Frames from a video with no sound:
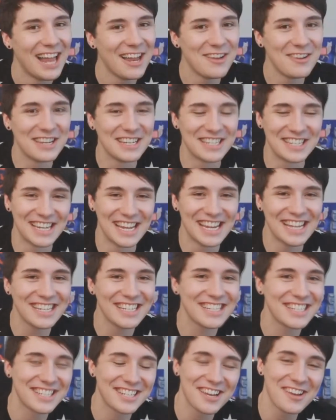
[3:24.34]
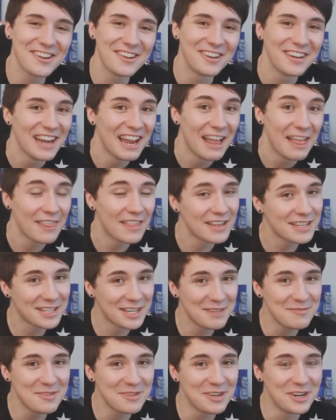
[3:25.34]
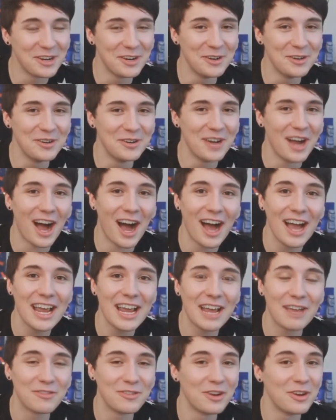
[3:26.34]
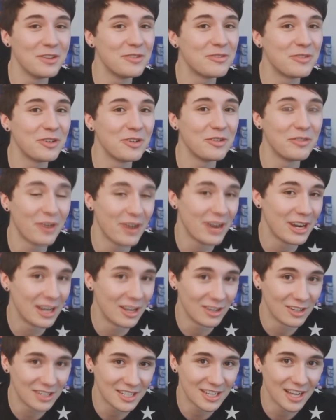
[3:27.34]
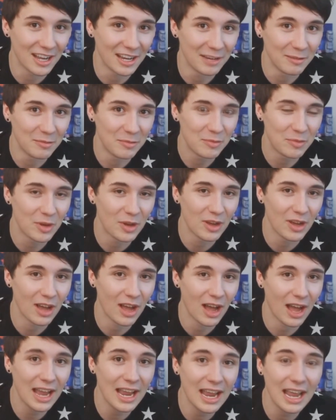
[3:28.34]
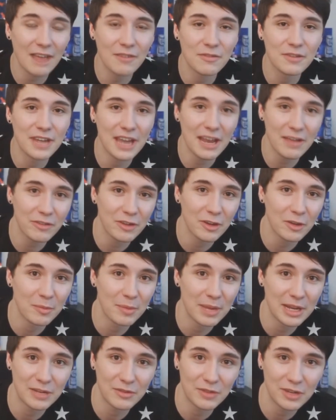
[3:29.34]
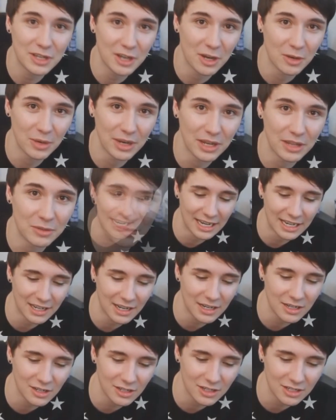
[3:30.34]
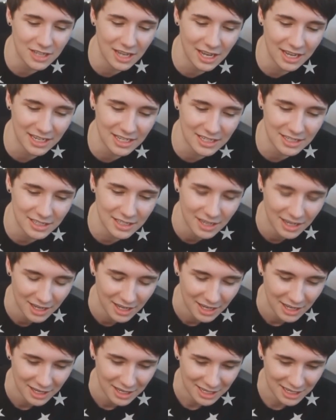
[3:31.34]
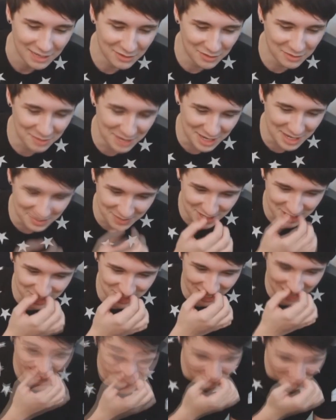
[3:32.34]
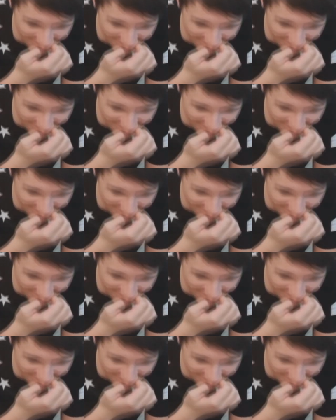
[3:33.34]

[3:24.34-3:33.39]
Hello, Internet. So, there's someone who I have known for a very long time, but I have never made a video with, and it kind of looks like he's giving me a visa